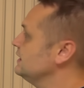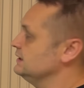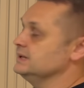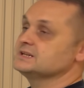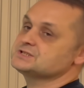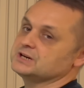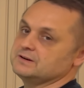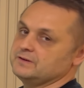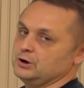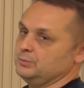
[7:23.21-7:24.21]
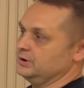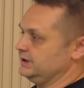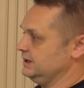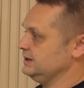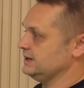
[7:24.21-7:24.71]
Links are available
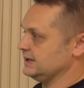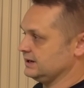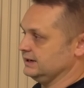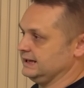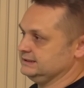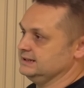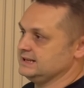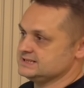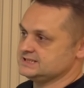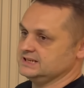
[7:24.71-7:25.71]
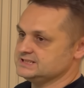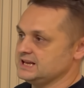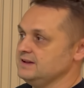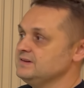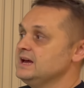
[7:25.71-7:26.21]
here, and connected, and stay
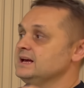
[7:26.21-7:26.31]
safe.